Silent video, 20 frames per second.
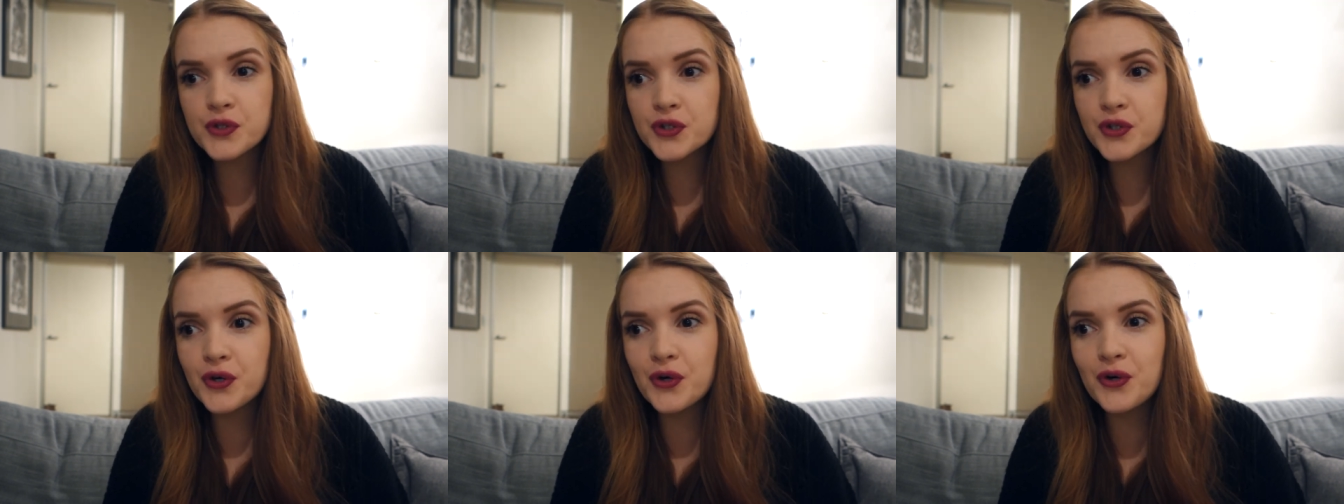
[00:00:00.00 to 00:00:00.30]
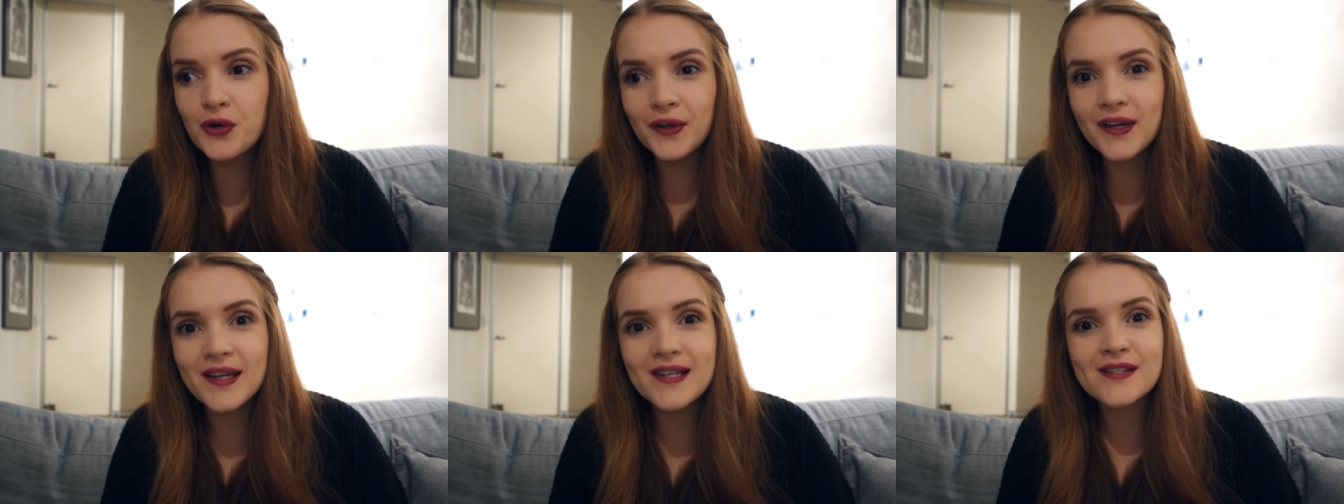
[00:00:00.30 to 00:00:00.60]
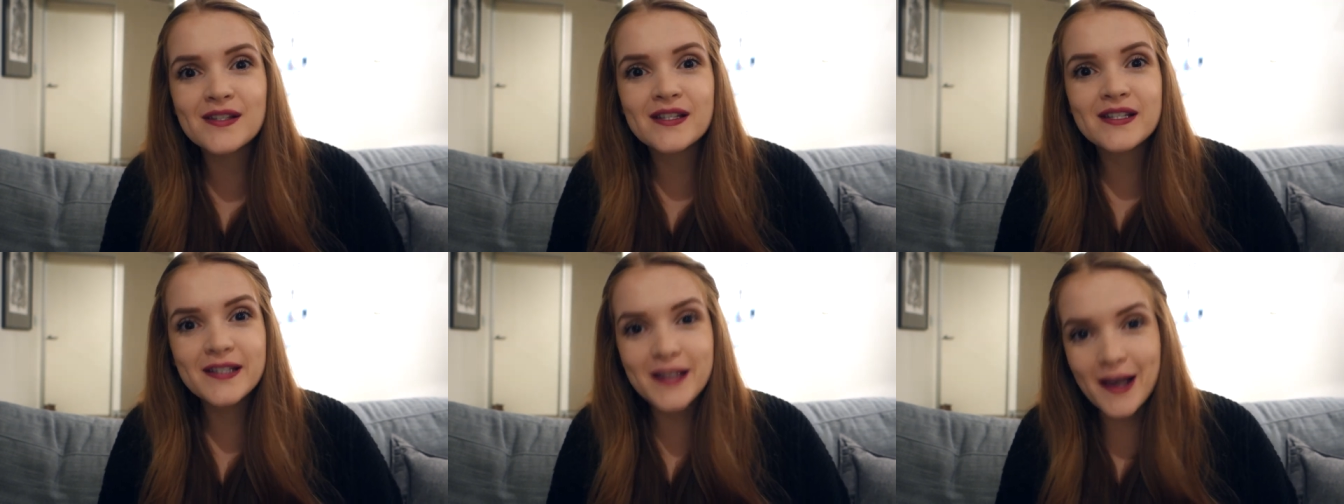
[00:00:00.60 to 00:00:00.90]
school
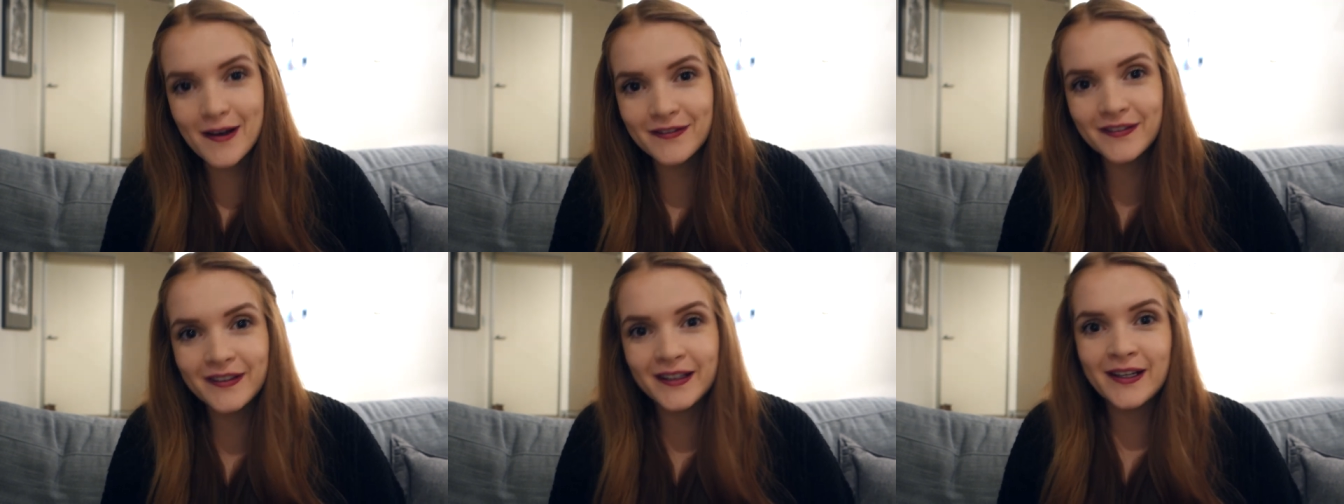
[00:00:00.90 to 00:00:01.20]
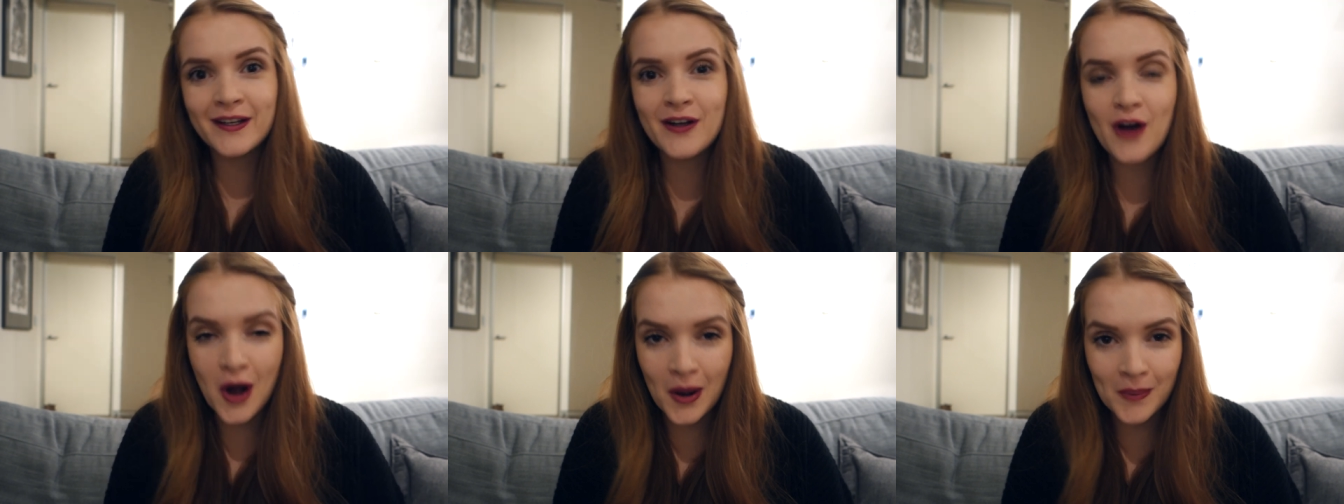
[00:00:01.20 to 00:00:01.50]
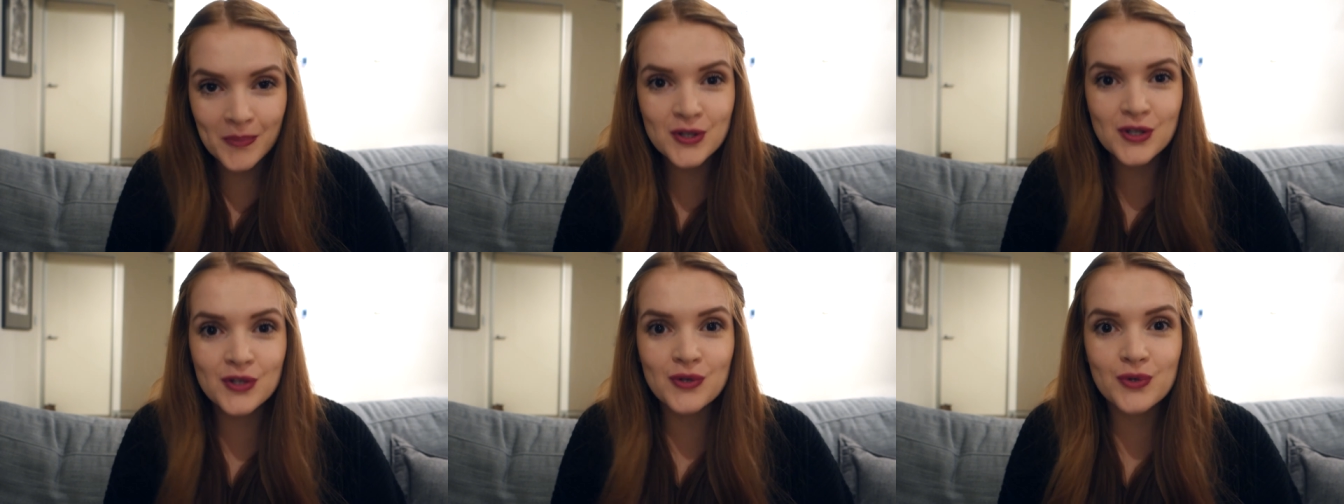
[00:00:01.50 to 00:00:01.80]
is definitely an
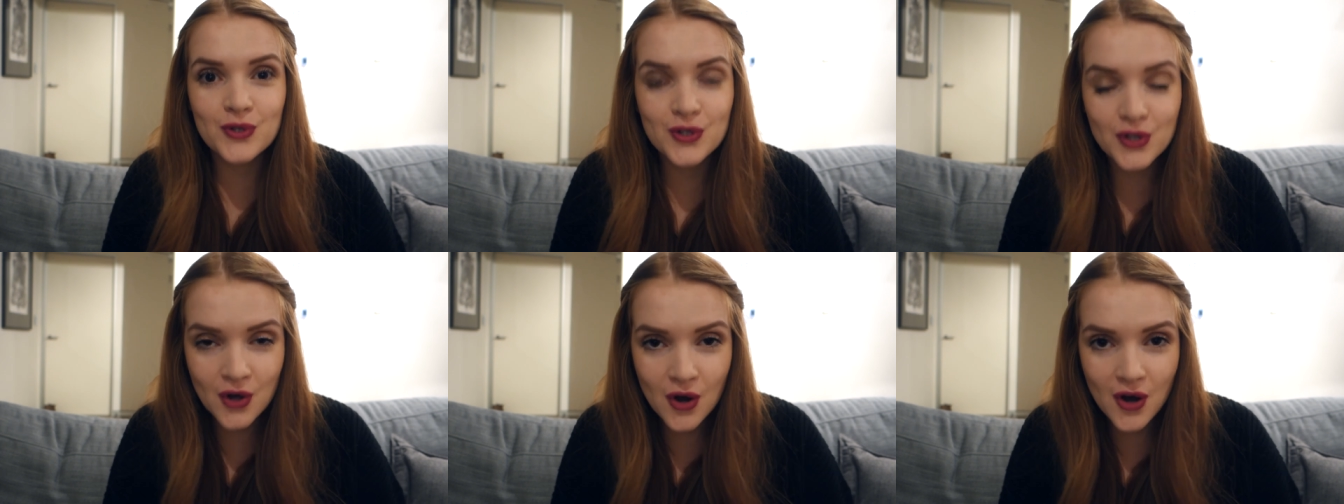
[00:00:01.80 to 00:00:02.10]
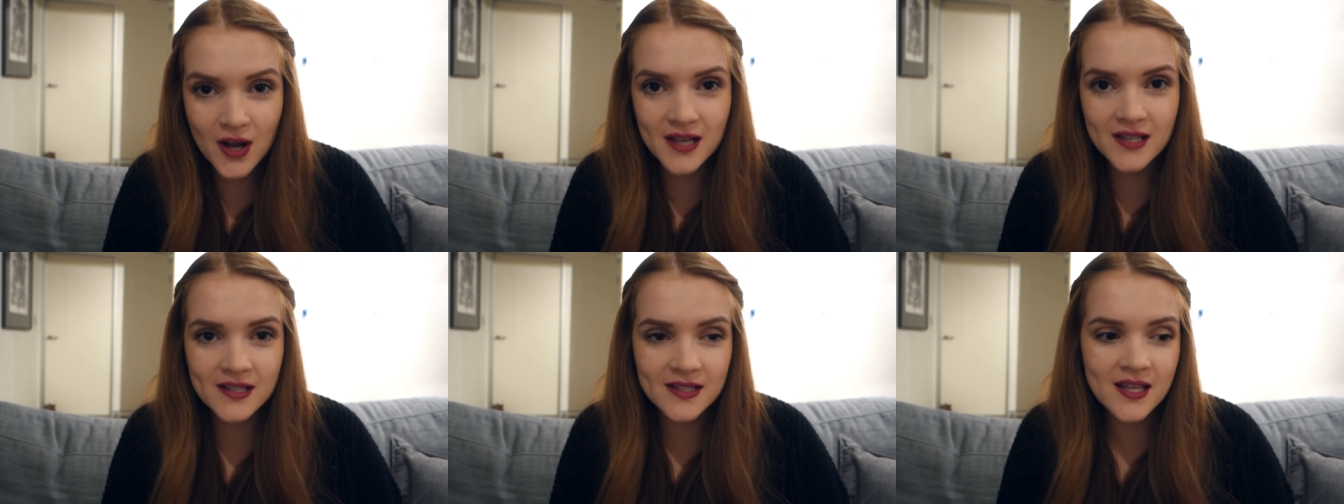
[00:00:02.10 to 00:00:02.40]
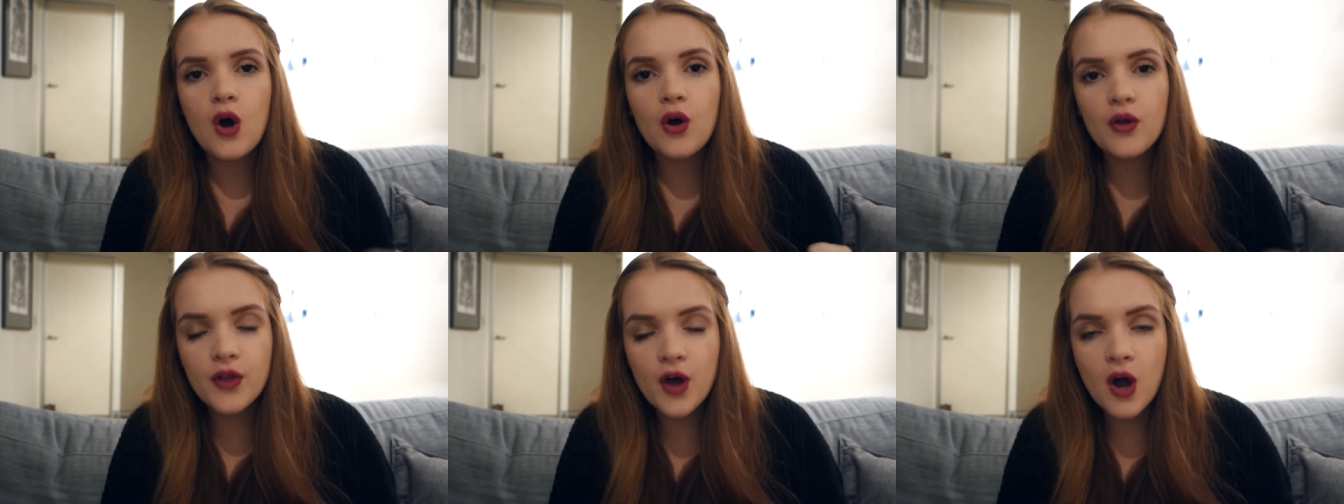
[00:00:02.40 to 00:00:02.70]
optional
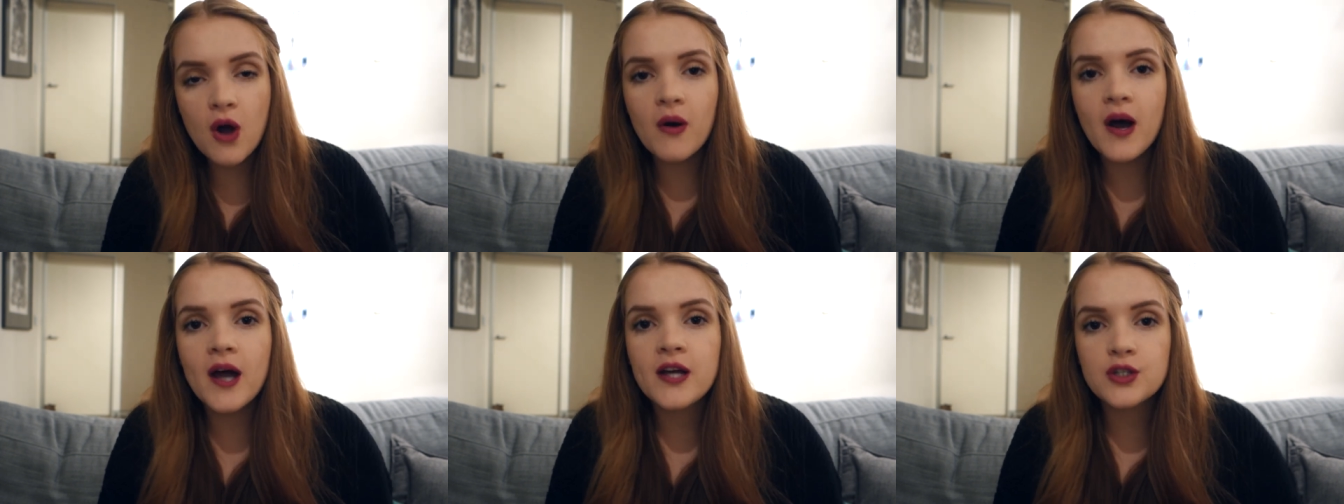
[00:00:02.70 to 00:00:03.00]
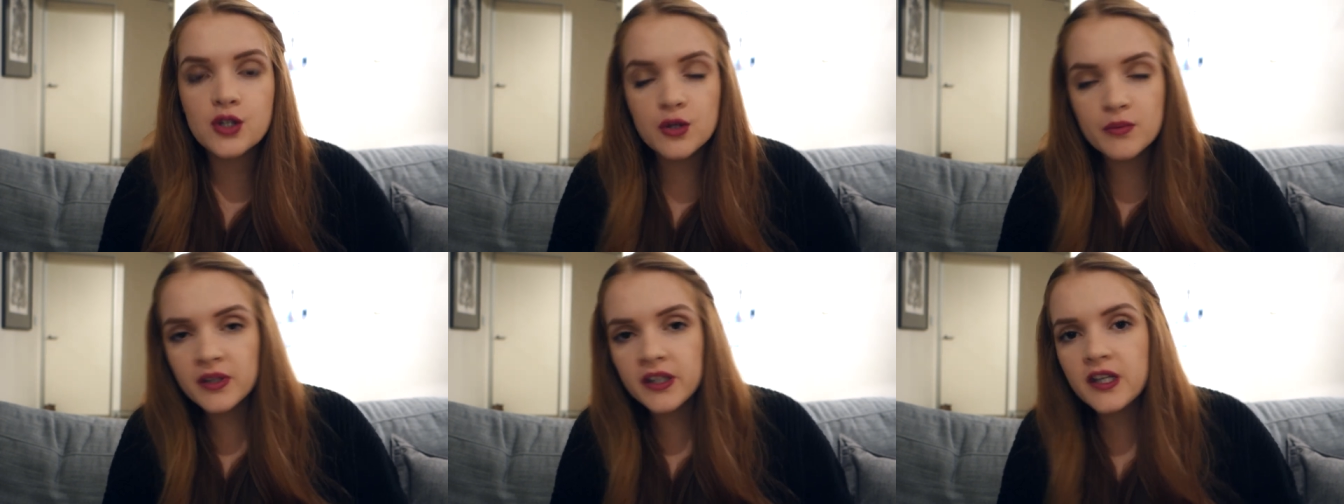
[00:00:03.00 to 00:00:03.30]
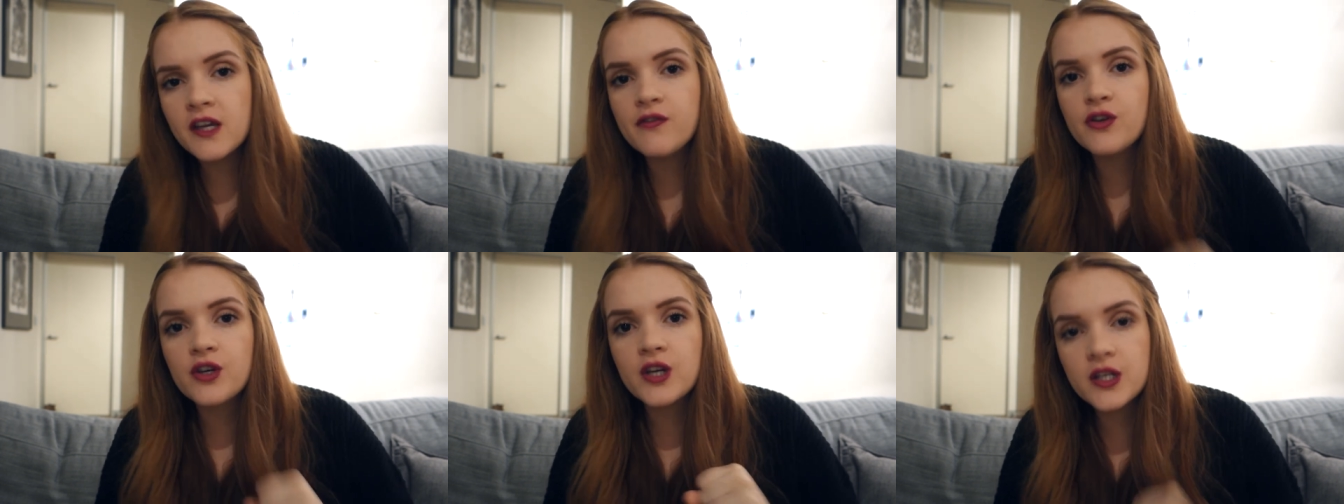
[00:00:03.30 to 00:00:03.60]
choice although i do
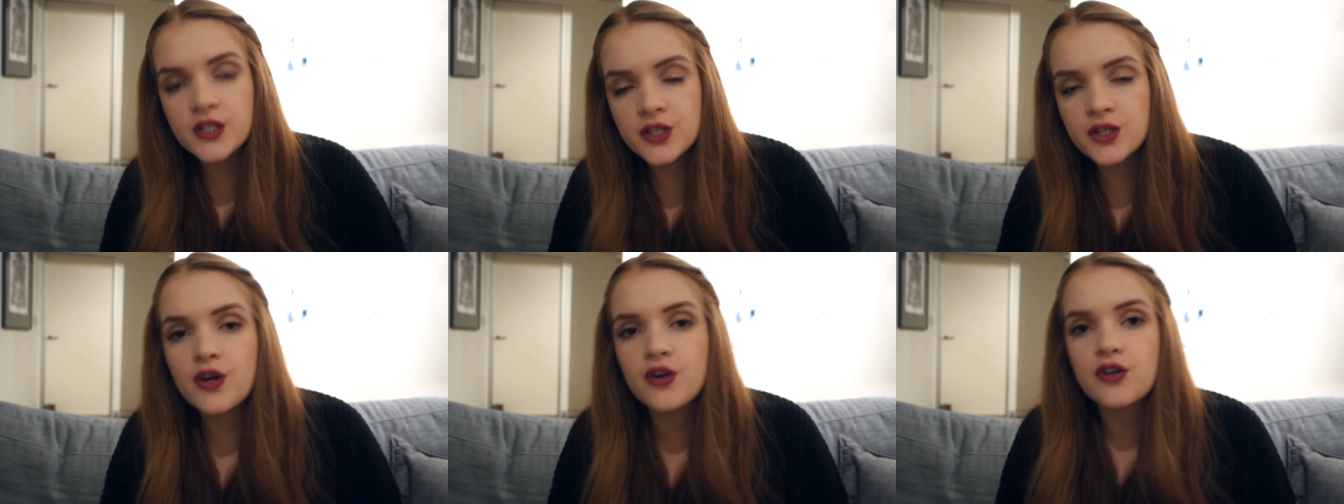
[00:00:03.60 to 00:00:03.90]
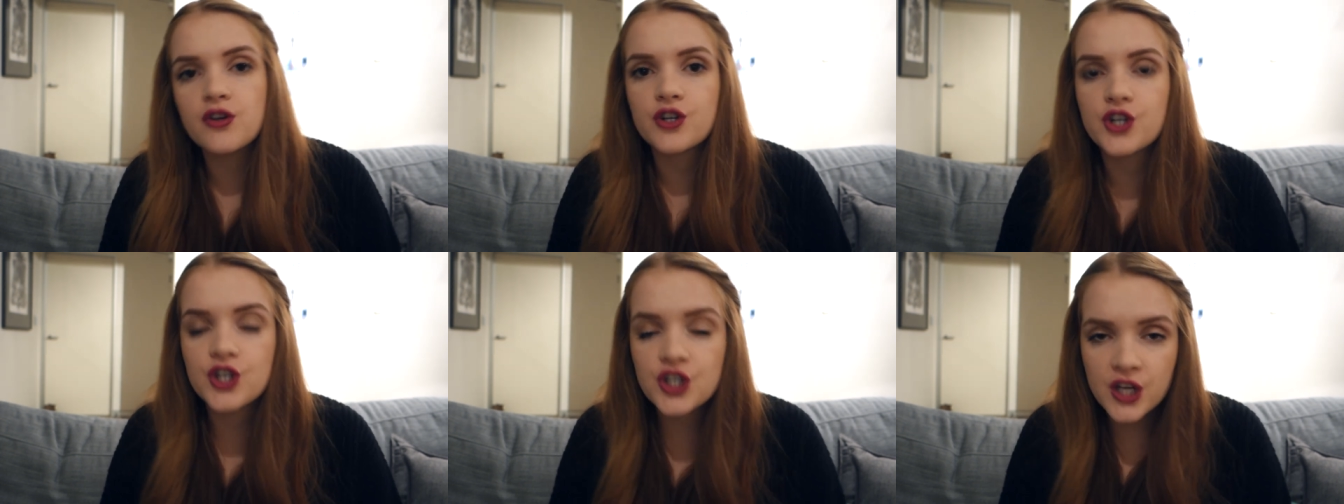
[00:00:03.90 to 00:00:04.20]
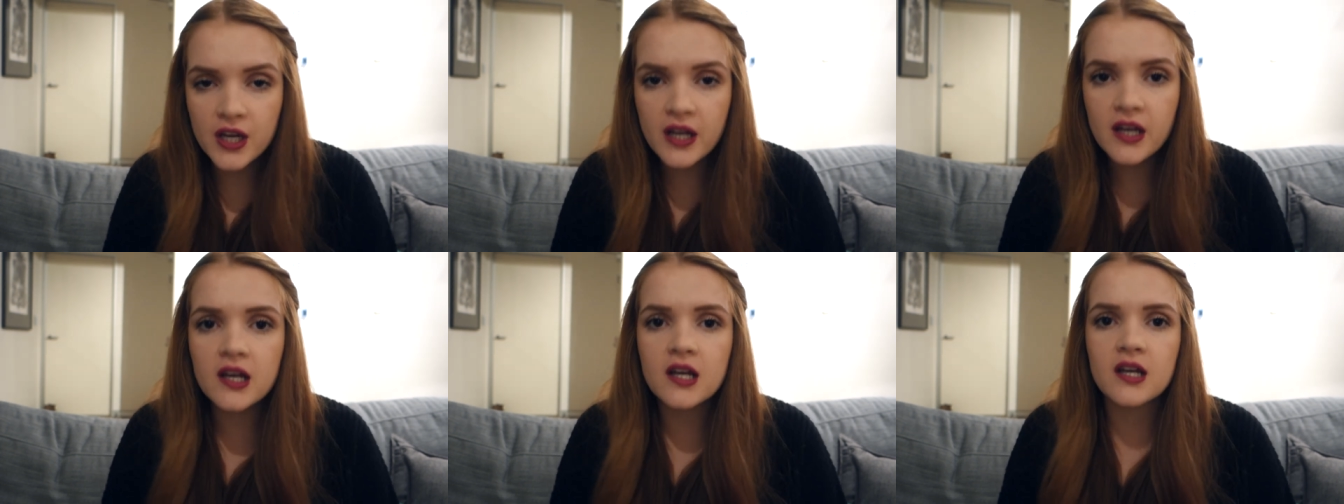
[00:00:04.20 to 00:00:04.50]
believe you need to know your
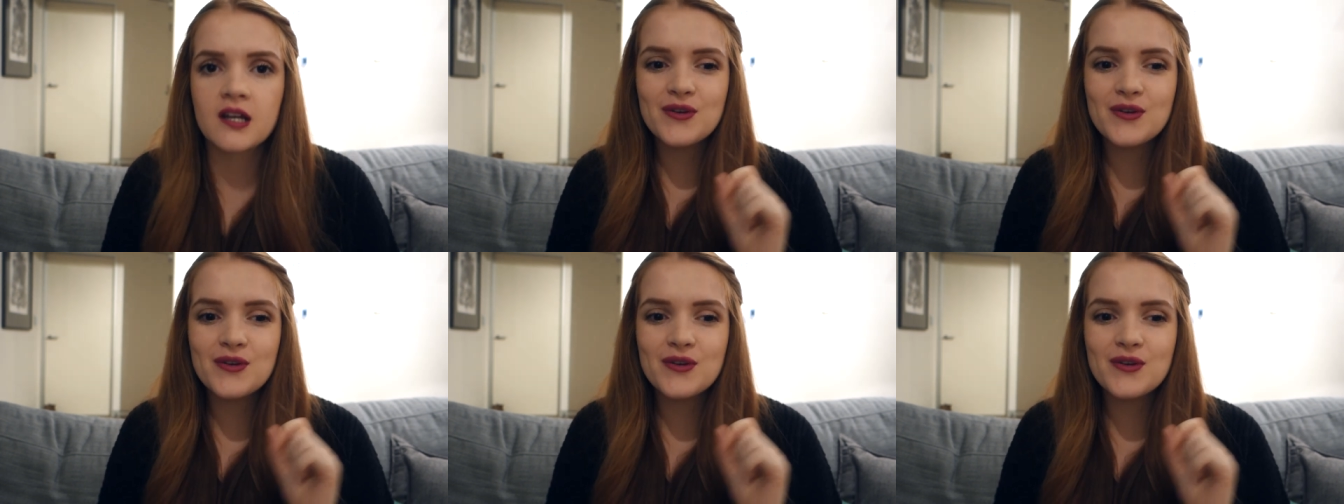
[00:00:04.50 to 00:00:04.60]
shit